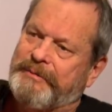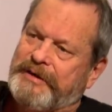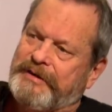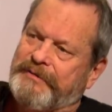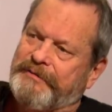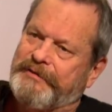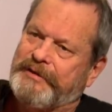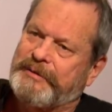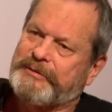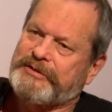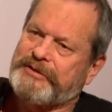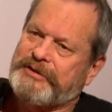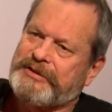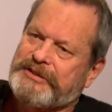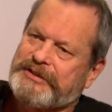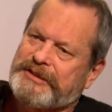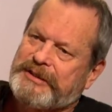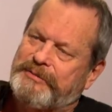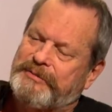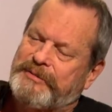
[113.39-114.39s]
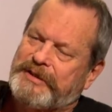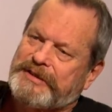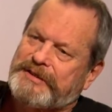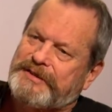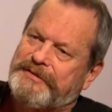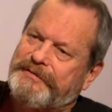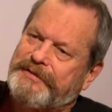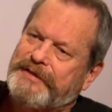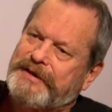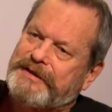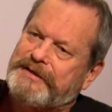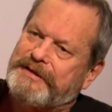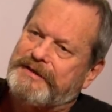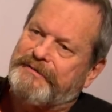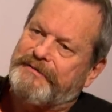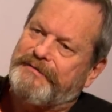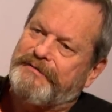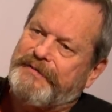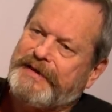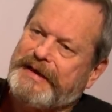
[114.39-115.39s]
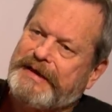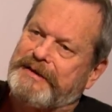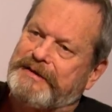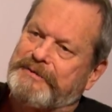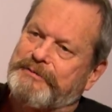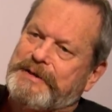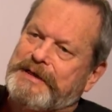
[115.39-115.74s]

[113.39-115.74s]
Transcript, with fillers: better film. So, in some ways, the fact that it failed